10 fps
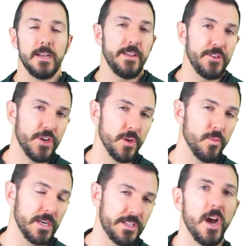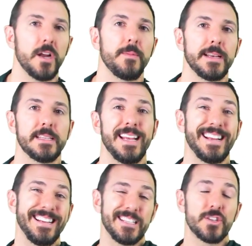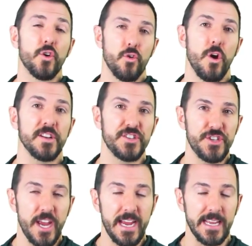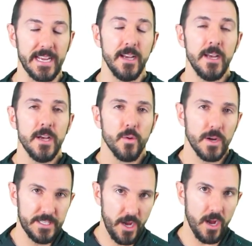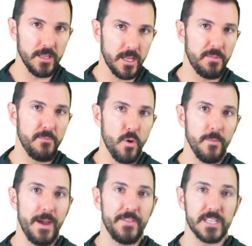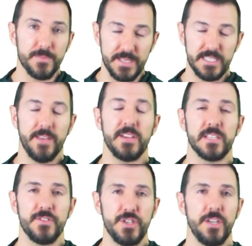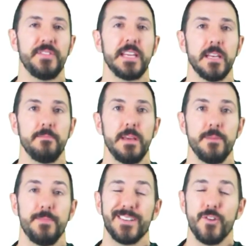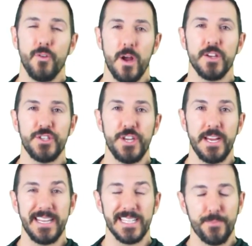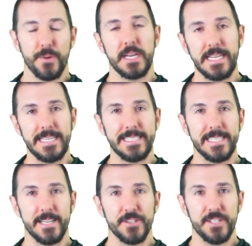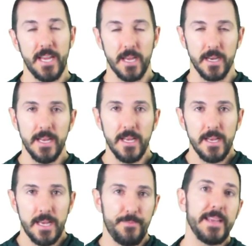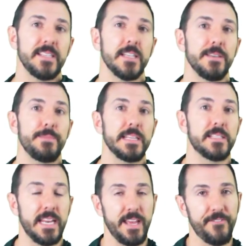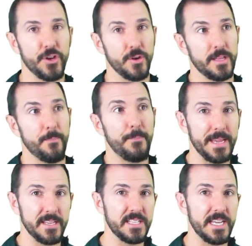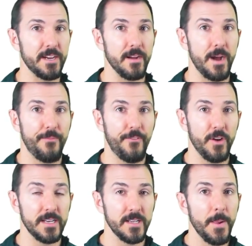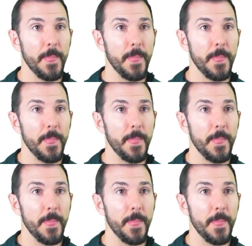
Another term we're going to talk about in a second is cross-chaining. We're going to talk a little bit more about the specifics of shifting in a minute, but cross-chaining is pretty easy to understand. It basically means that if you're in the biggest gear up front